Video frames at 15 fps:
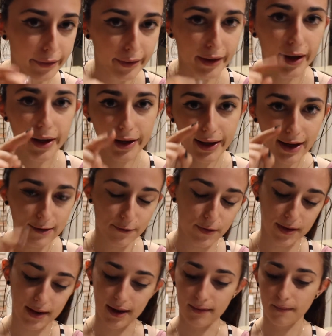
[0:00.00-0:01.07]
You gotta count
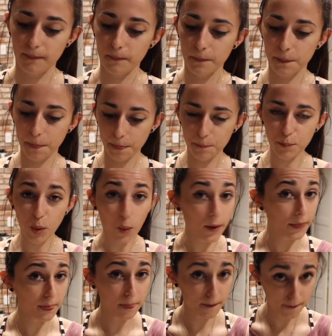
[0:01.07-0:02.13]
for that
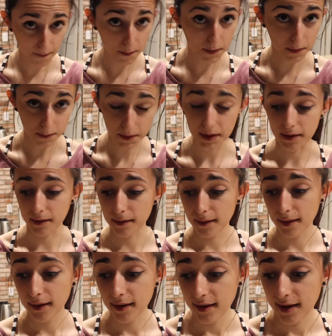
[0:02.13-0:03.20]
0.03.
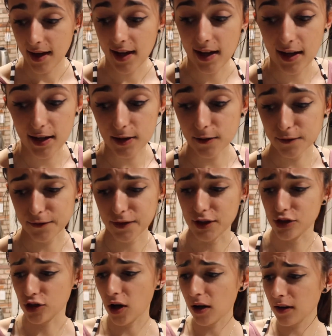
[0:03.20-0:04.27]
And for the
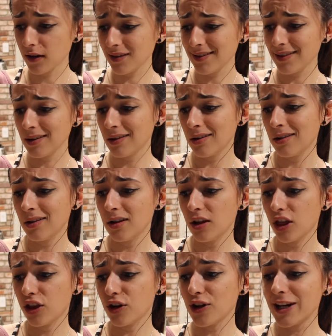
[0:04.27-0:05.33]
chocolate,
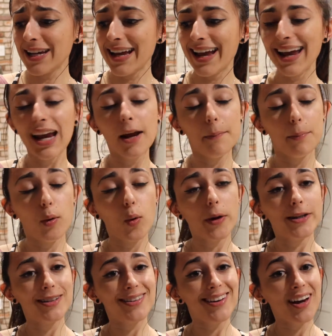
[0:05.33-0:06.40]

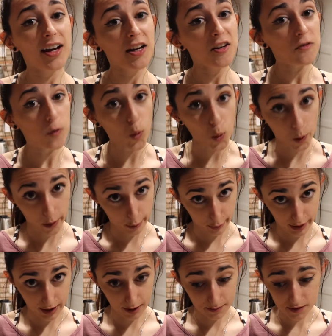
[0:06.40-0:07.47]
38.94
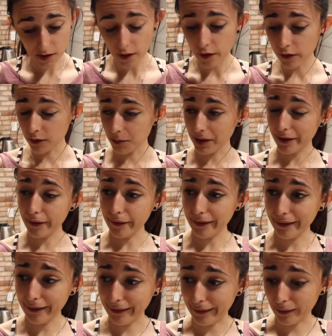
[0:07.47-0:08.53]
grams. I'm like,
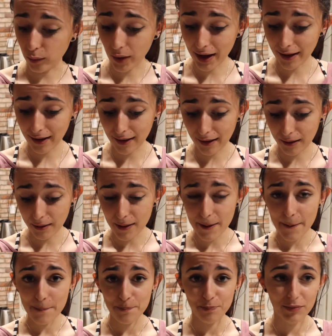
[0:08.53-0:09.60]
okay, well,
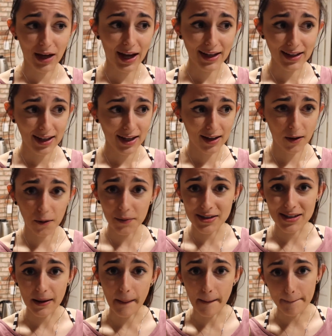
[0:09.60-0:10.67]
I can't go
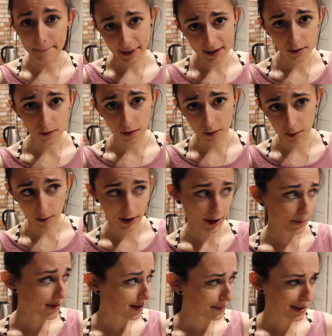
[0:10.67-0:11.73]
into
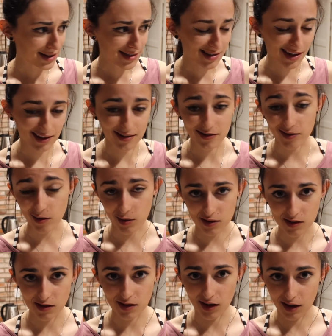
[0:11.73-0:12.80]
micrograms on my scale, so I
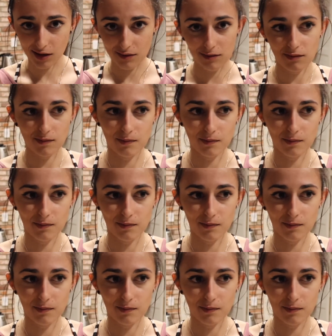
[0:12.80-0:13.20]
just like